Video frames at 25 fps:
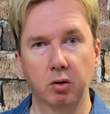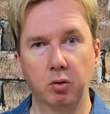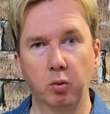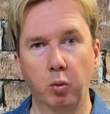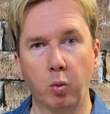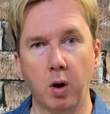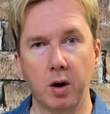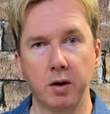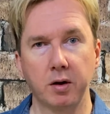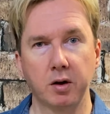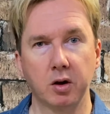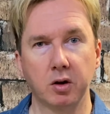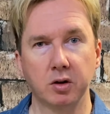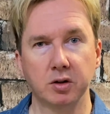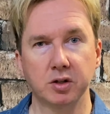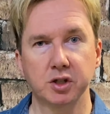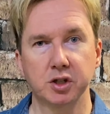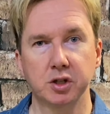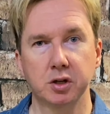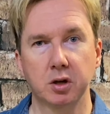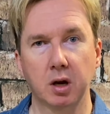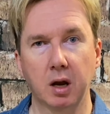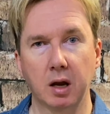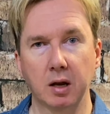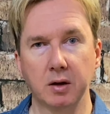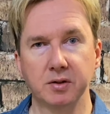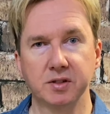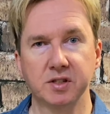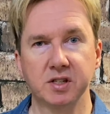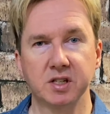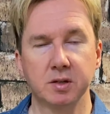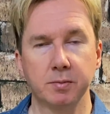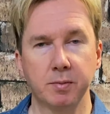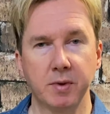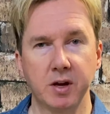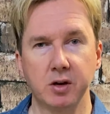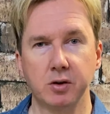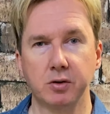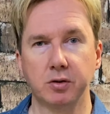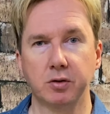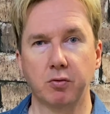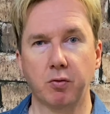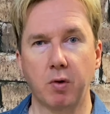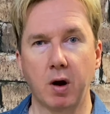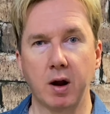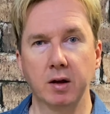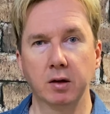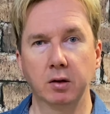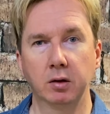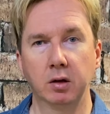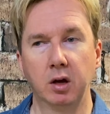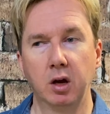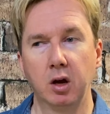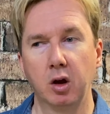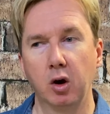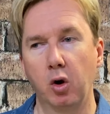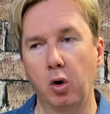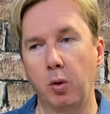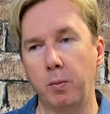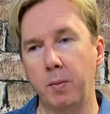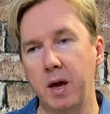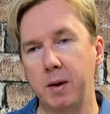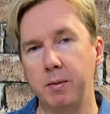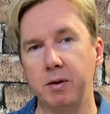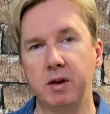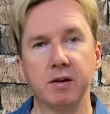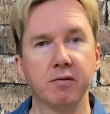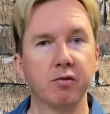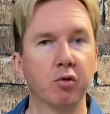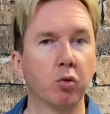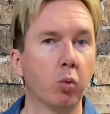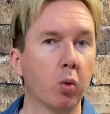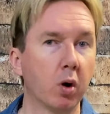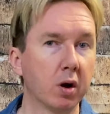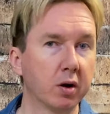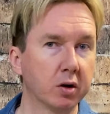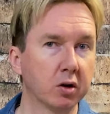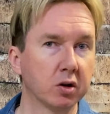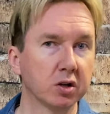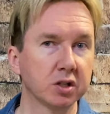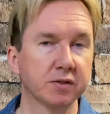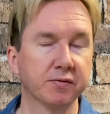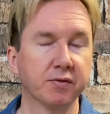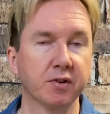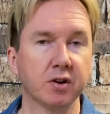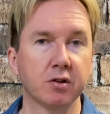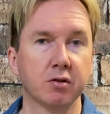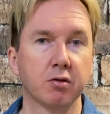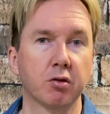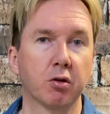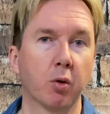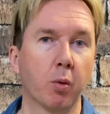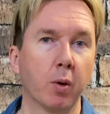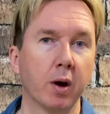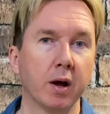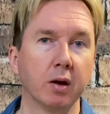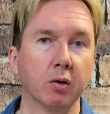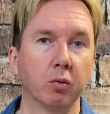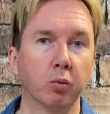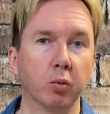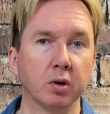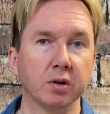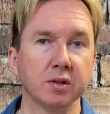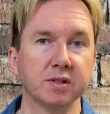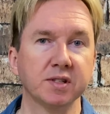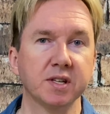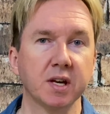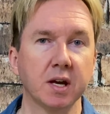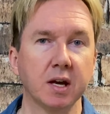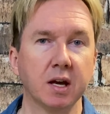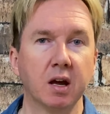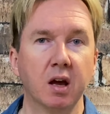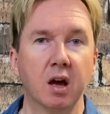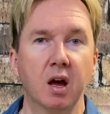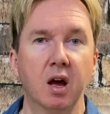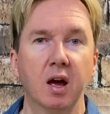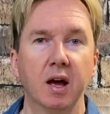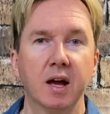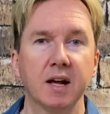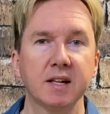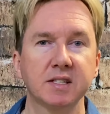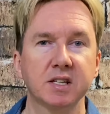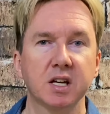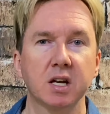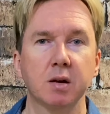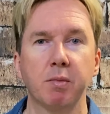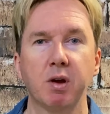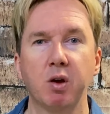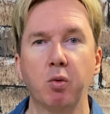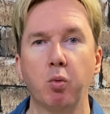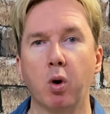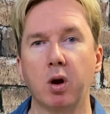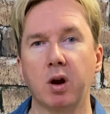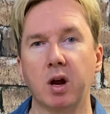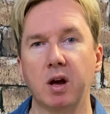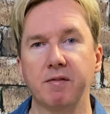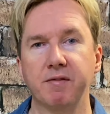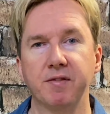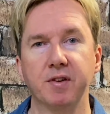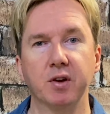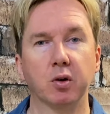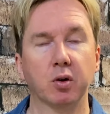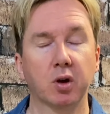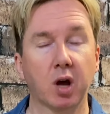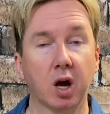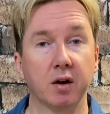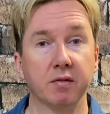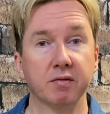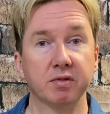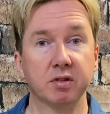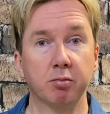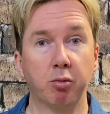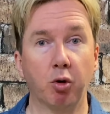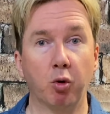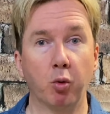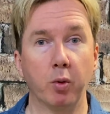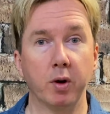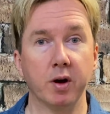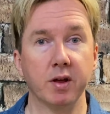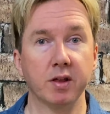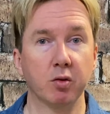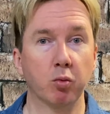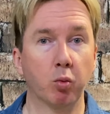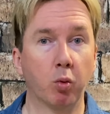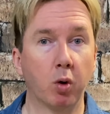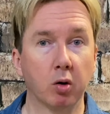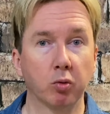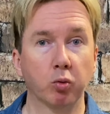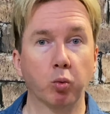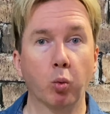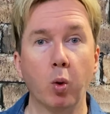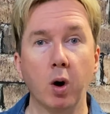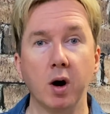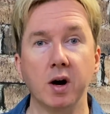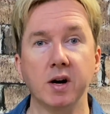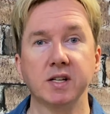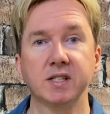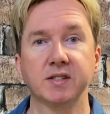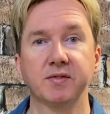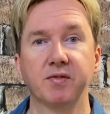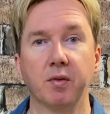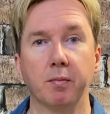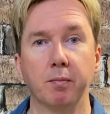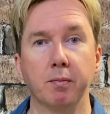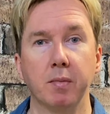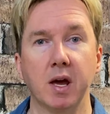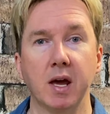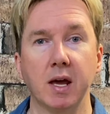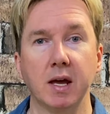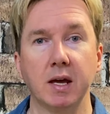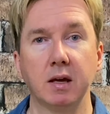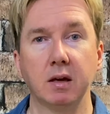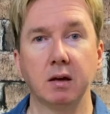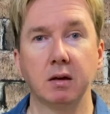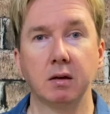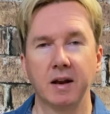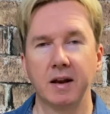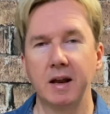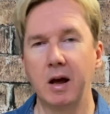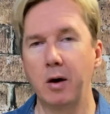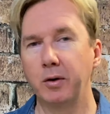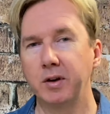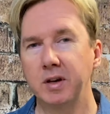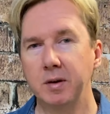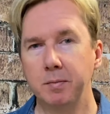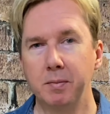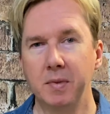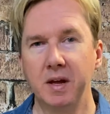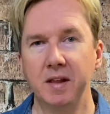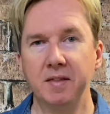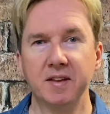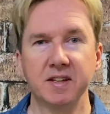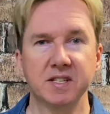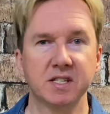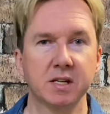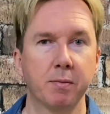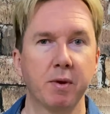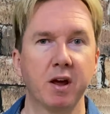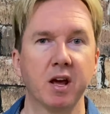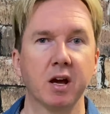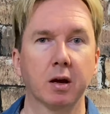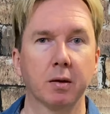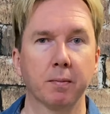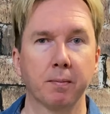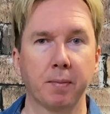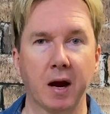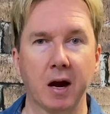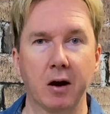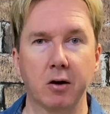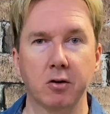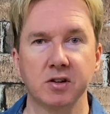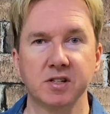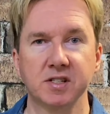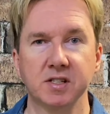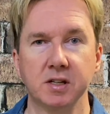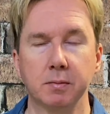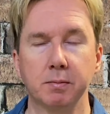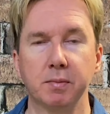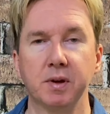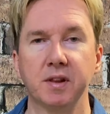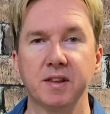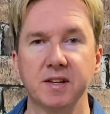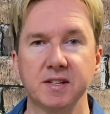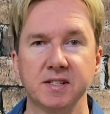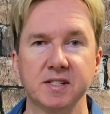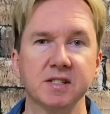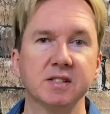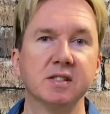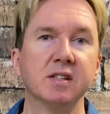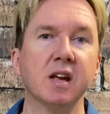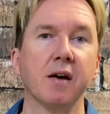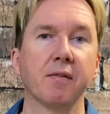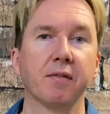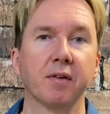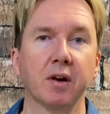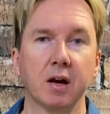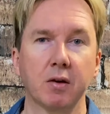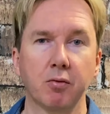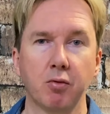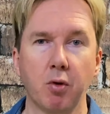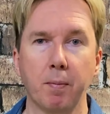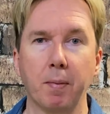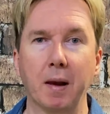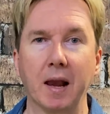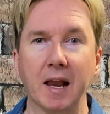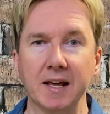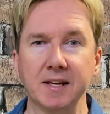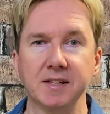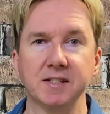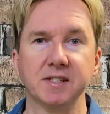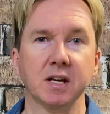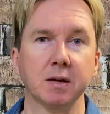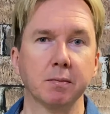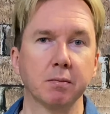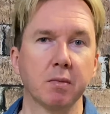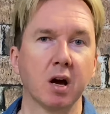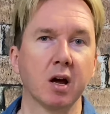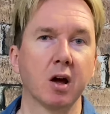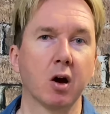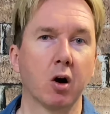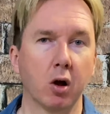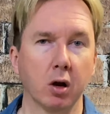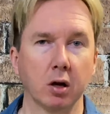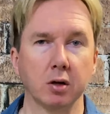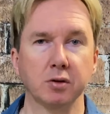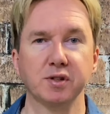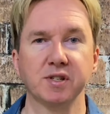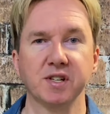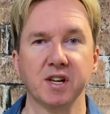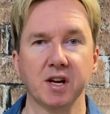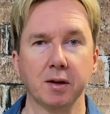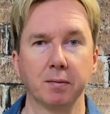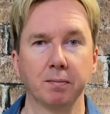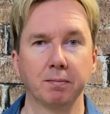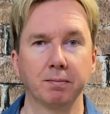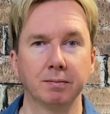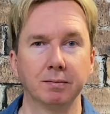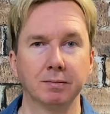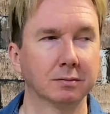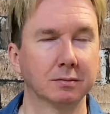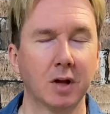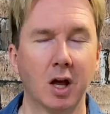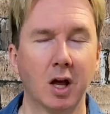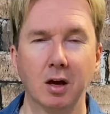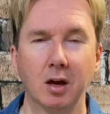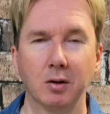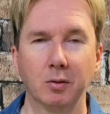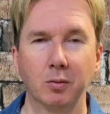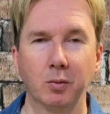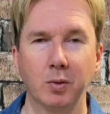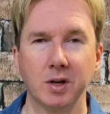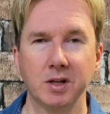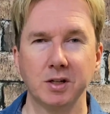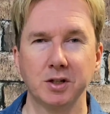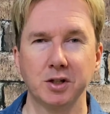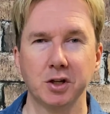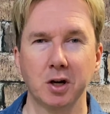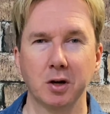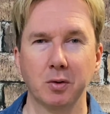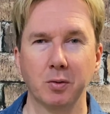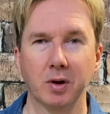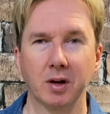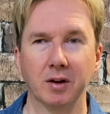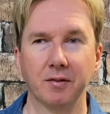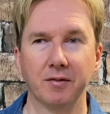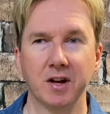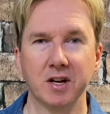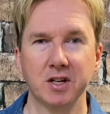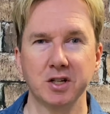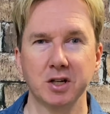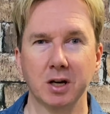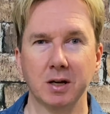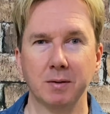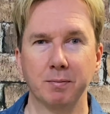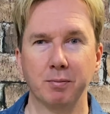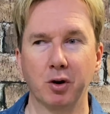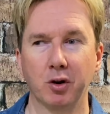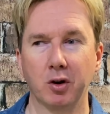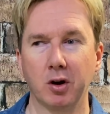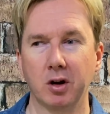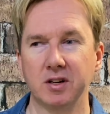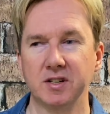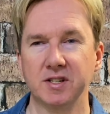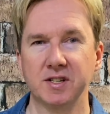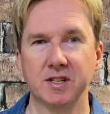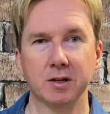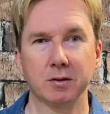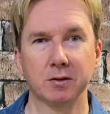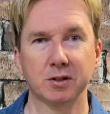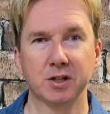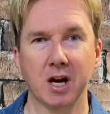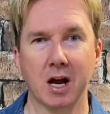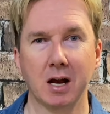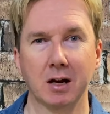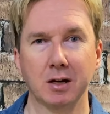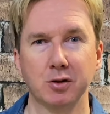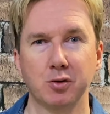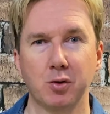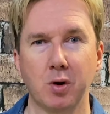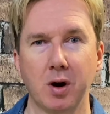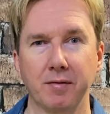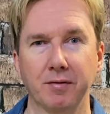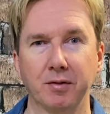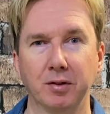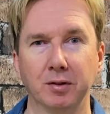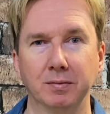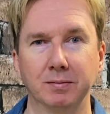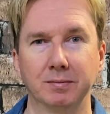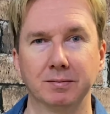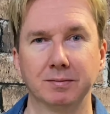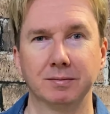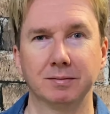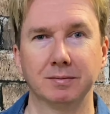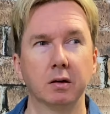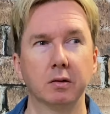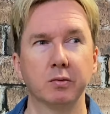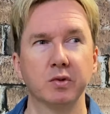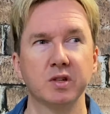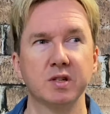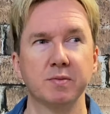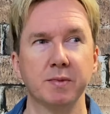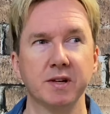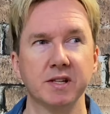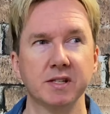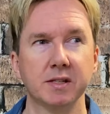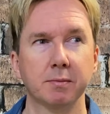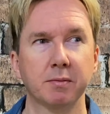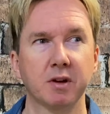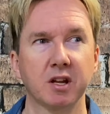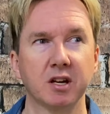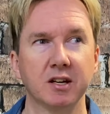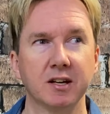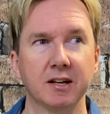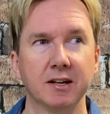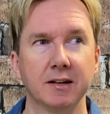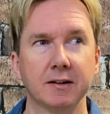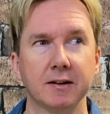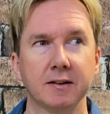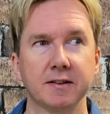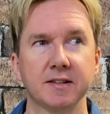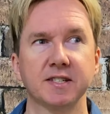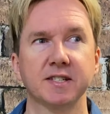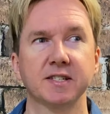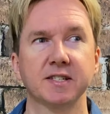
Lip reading: 1 notch closer to me on the rail, or maybe even 1 notch further away. We'll see. It's going to be what I feel comfortable with and what works for me. Now, I didn't mean this to be a comparison, but this is definitely replacing my hollow sum, which I will eventually put on a Steel Challenge rifle, which means I'm going to need another